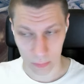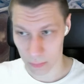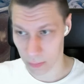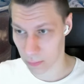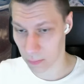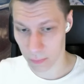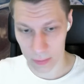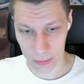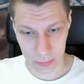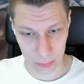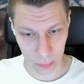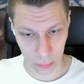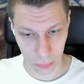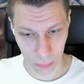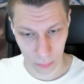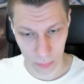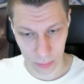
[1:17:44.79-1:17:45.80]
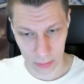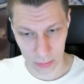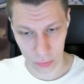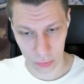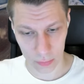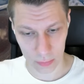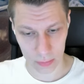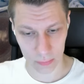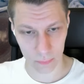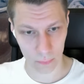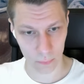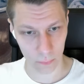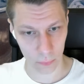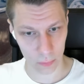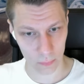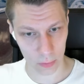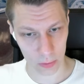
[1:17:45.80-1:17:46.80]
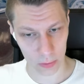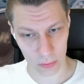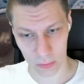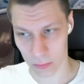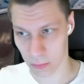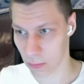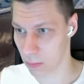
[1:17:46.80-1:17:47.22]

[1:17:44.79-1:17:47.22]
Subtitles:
I think that's all actually is what we need.